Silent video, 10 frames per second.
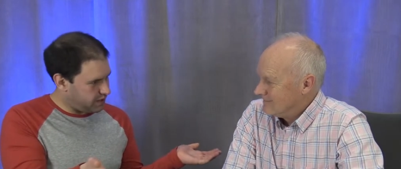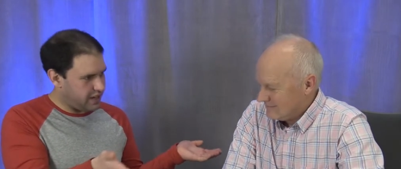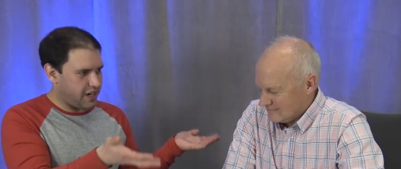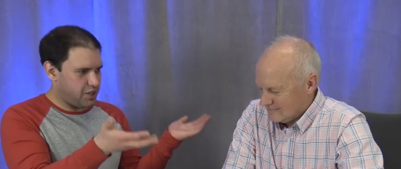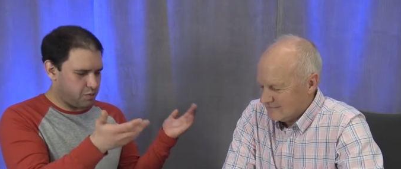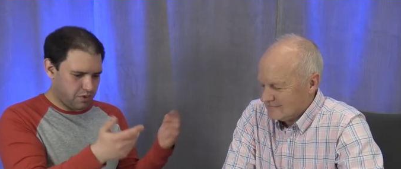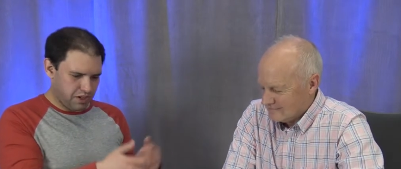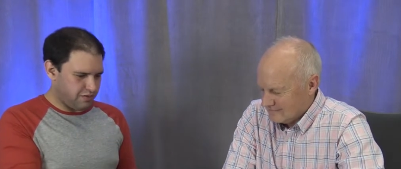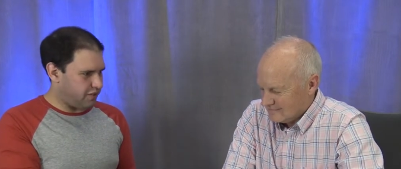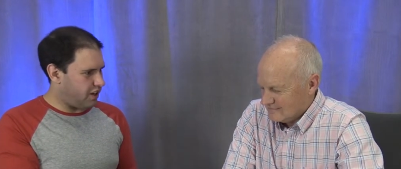Speaker 1: yeah,
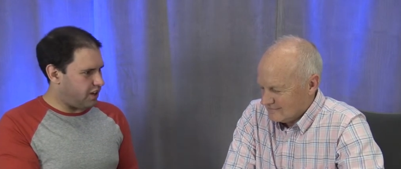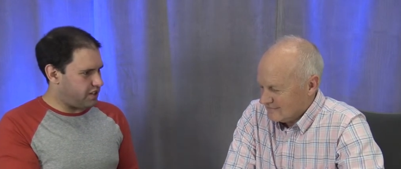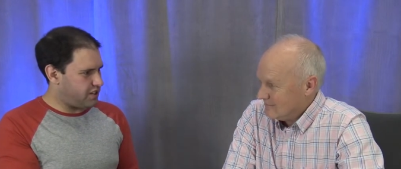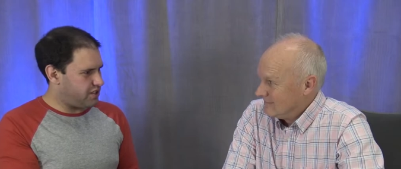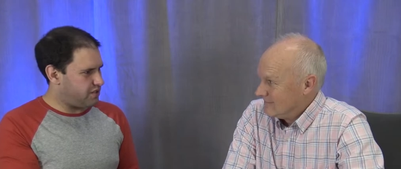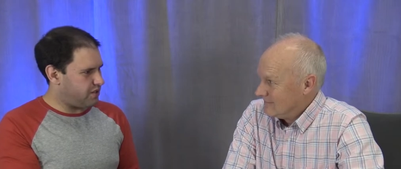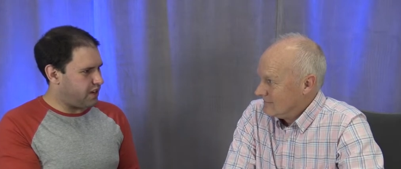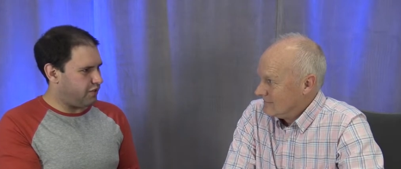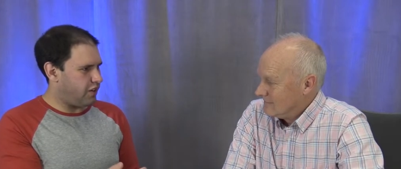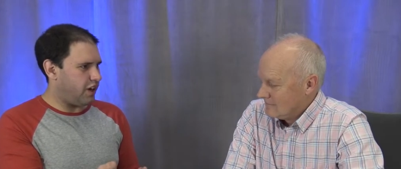spring and fall essentially.
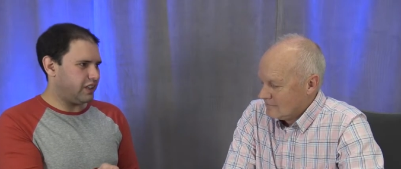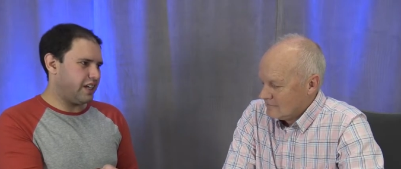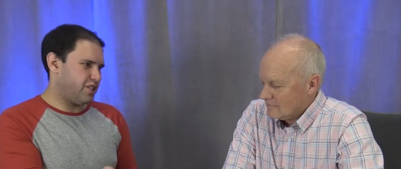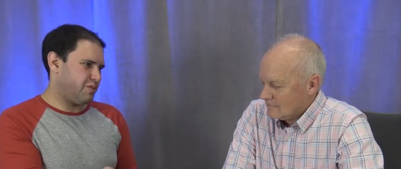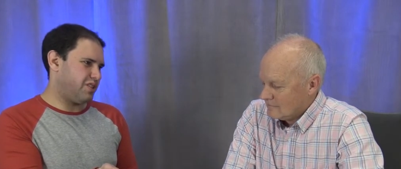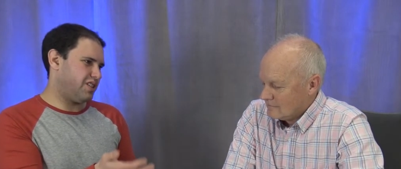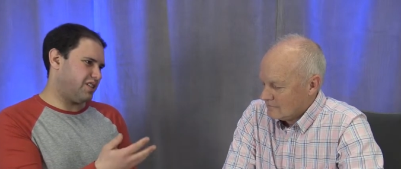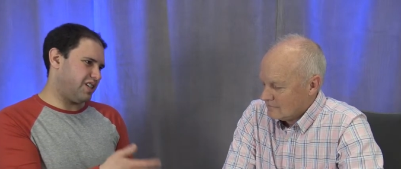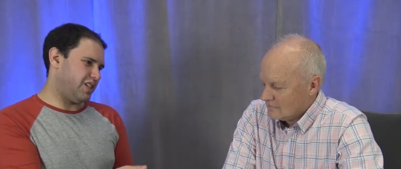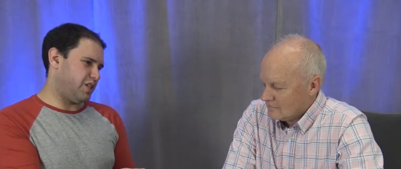Well, fall not so much
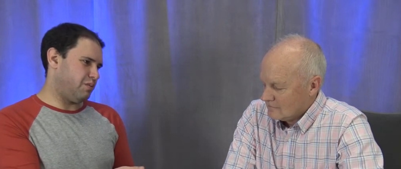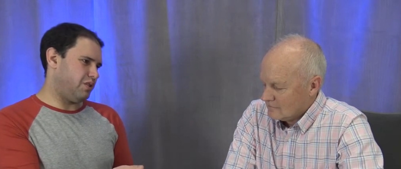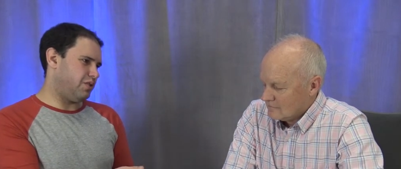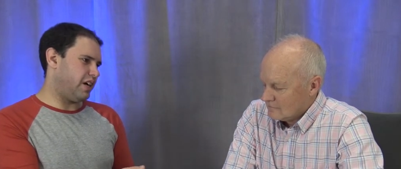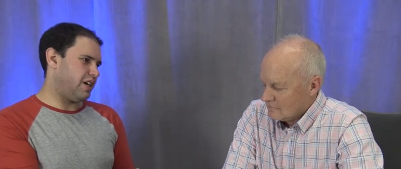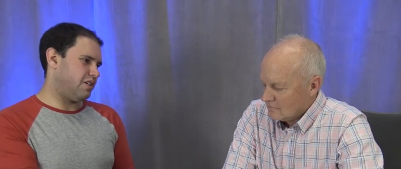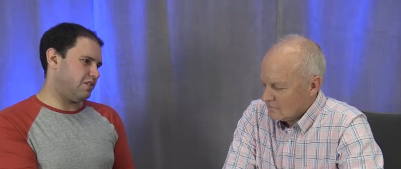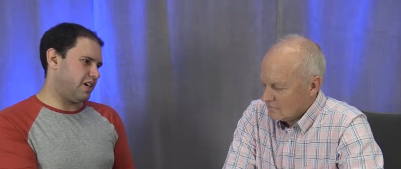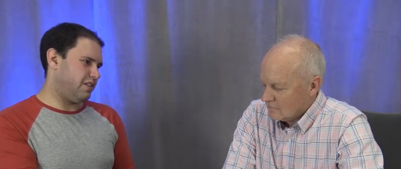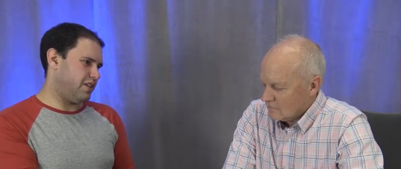because it tends to be
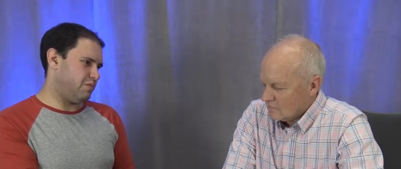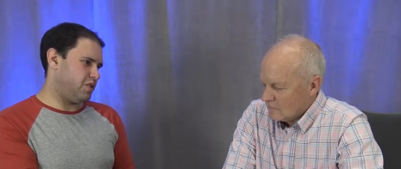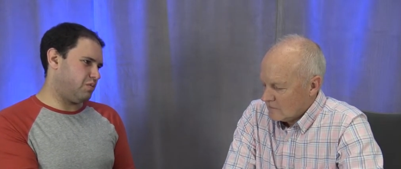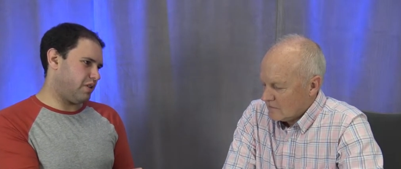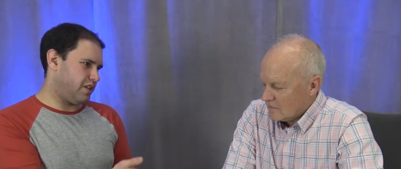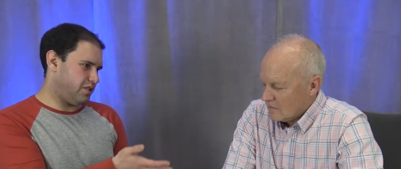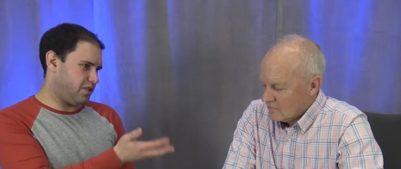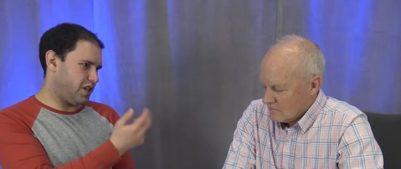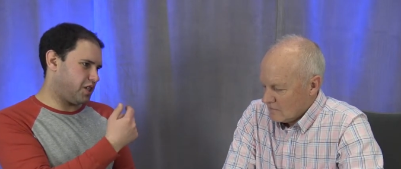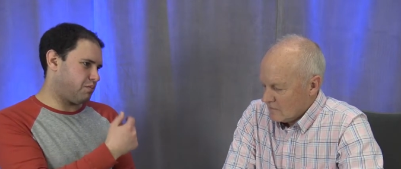drier around here, but as you
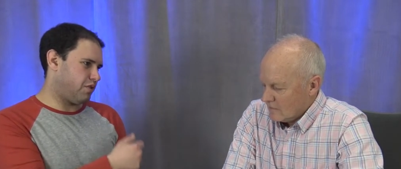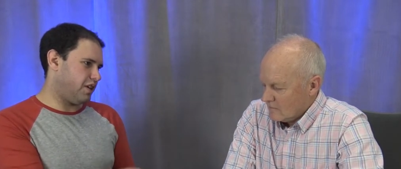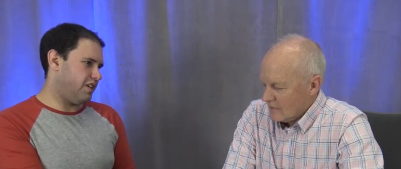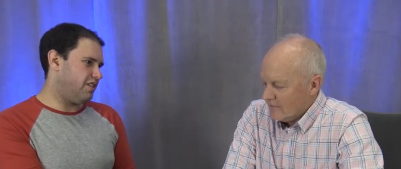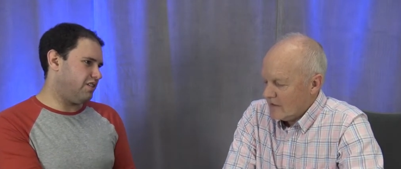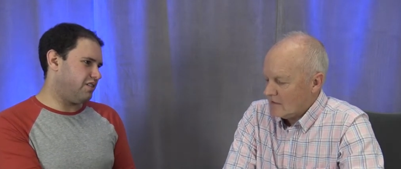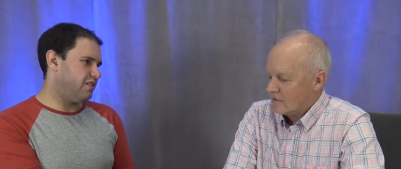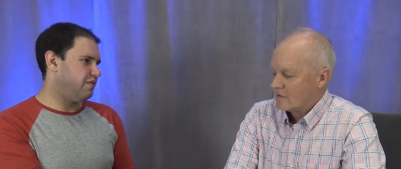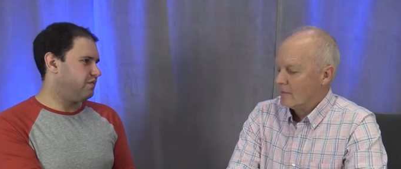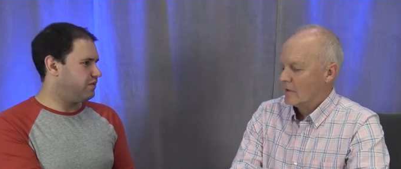say, spring. Even
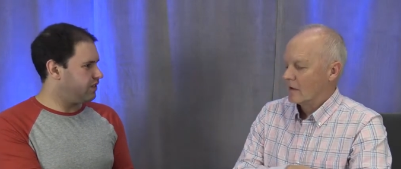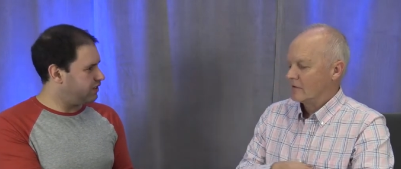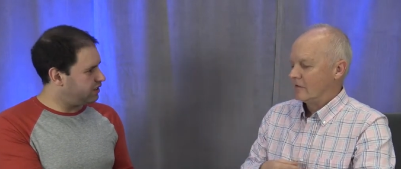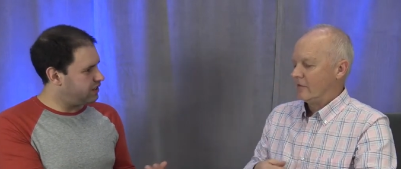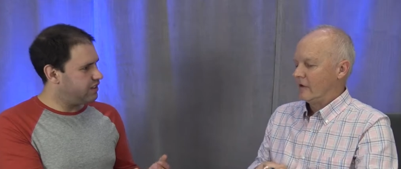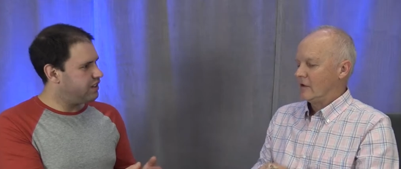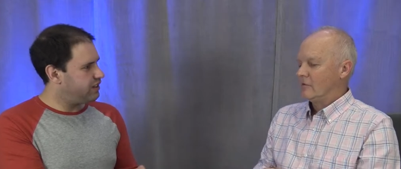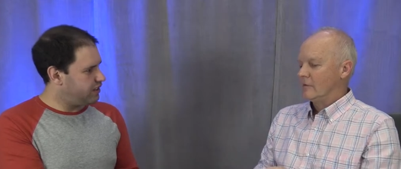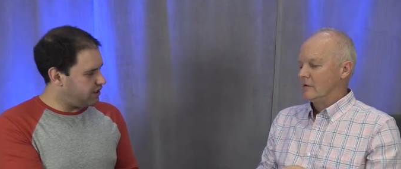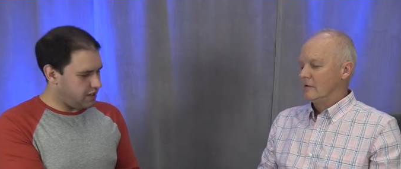into
Speaker 2: summer because it's very
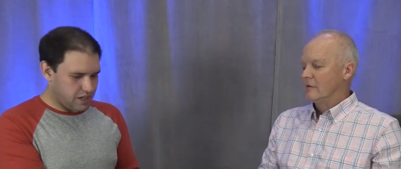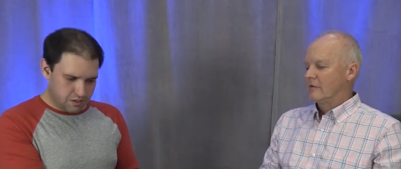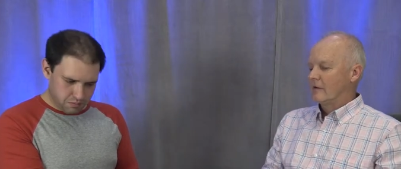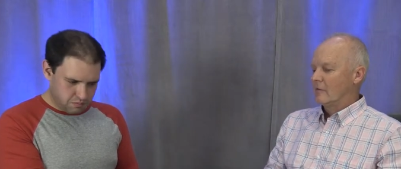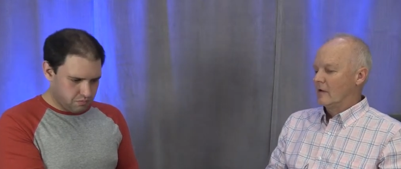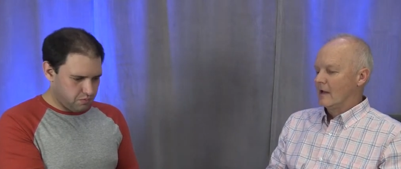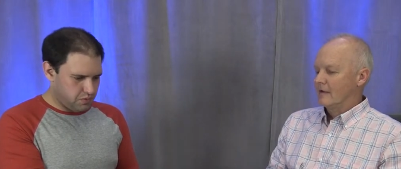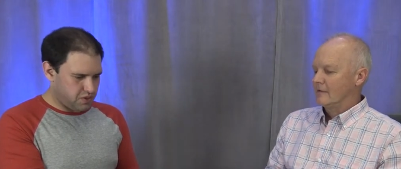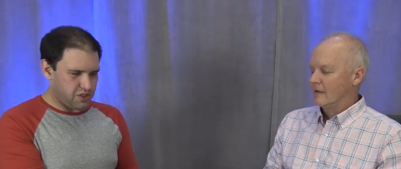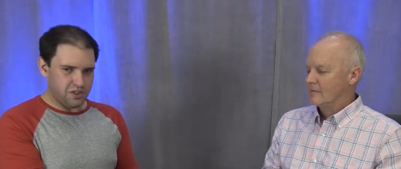humid during yep. the summer a
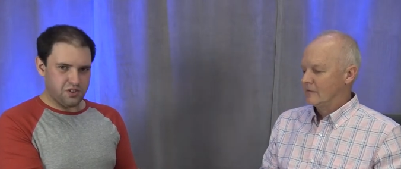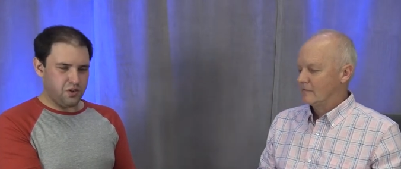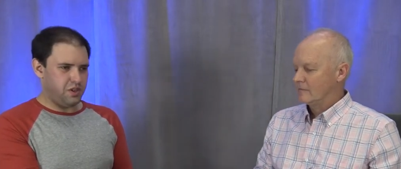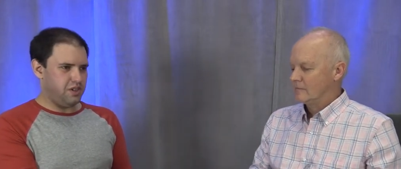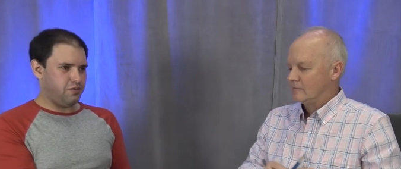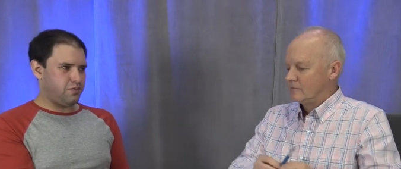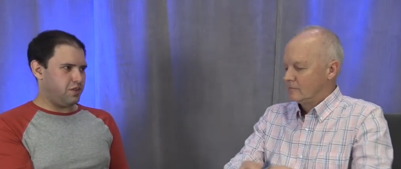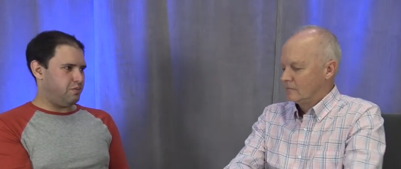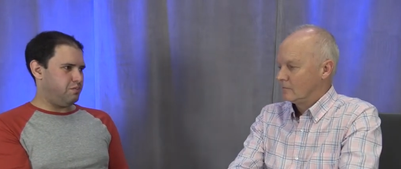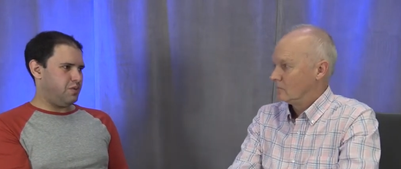lot of times.
Speaker 1: So
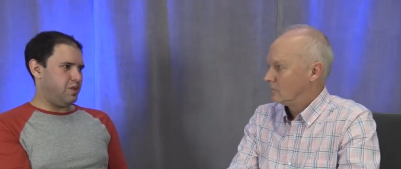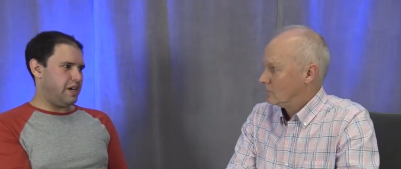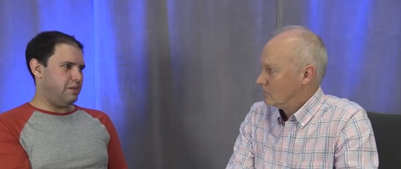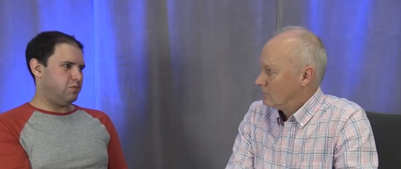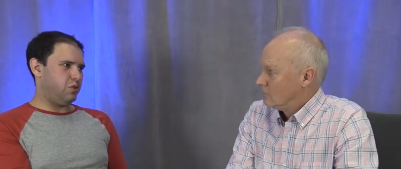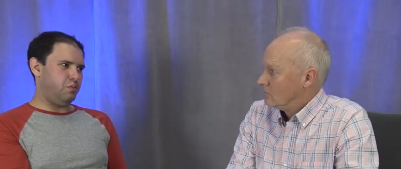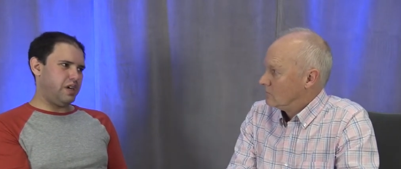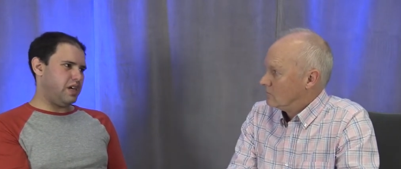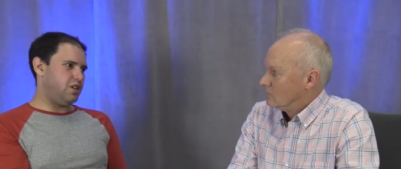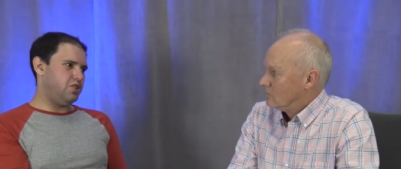from you know April,
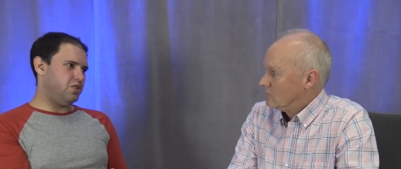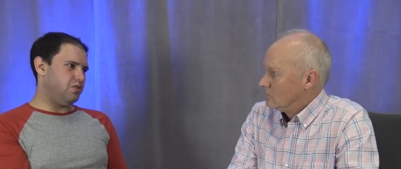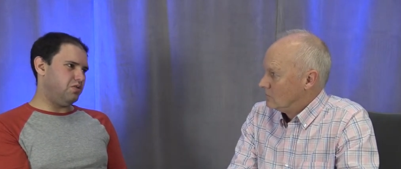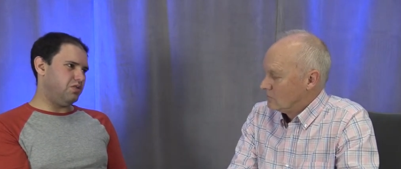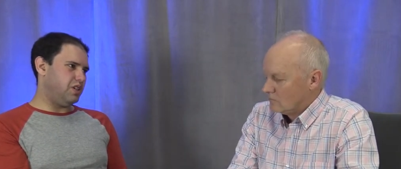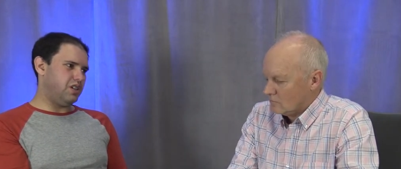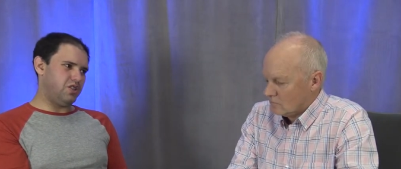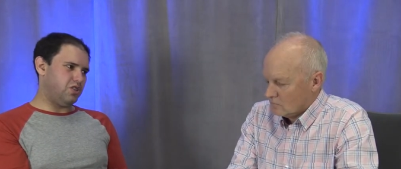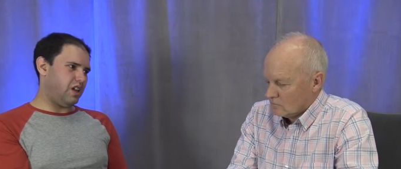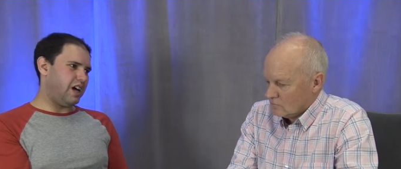May, June
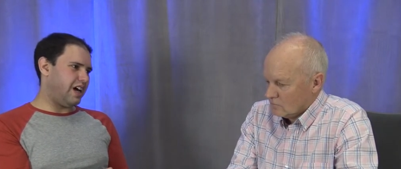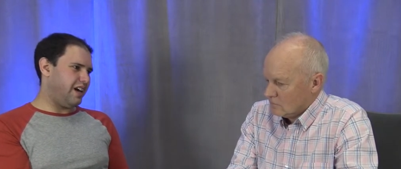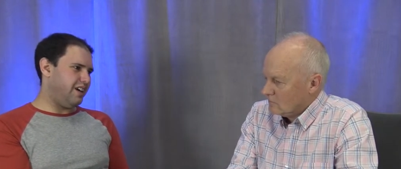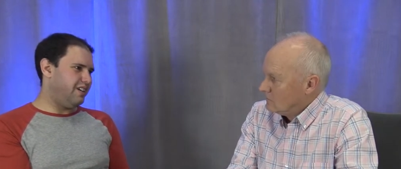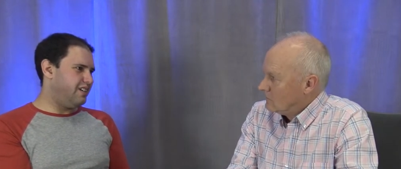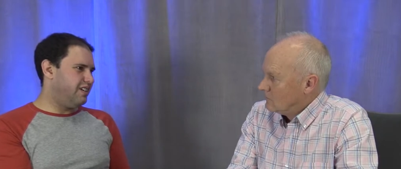into July,